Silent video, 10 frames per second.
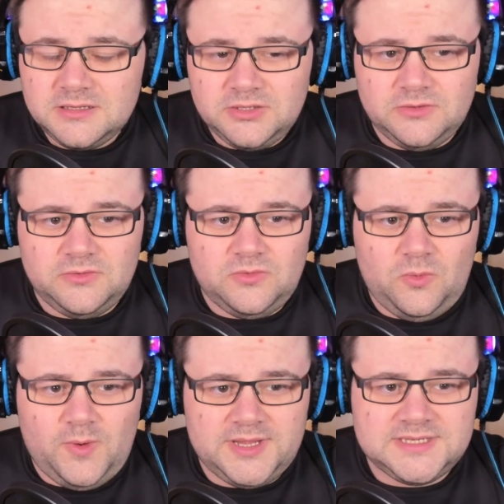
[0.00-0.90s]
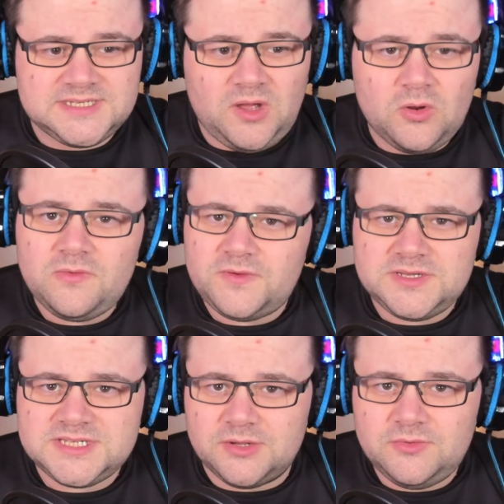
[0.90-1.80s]
who has gone off on
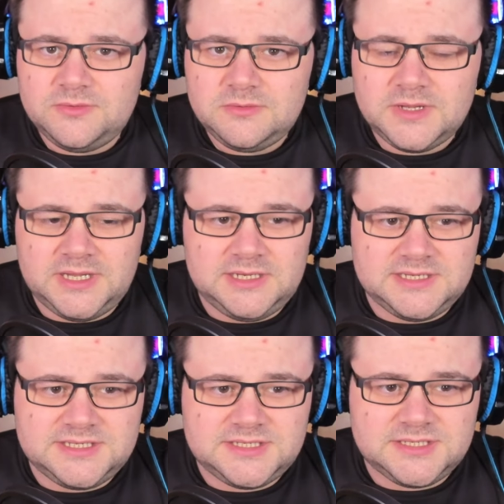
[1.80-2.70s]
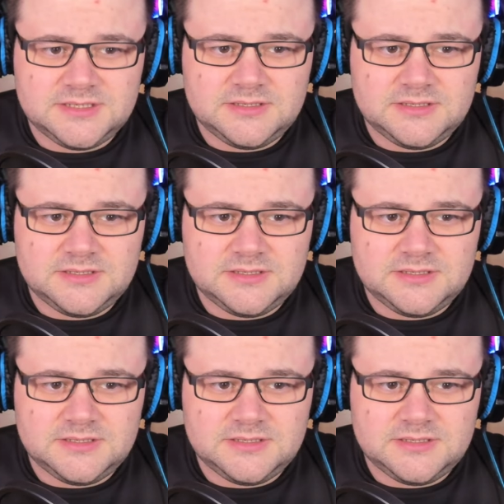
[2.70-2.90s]
his own and is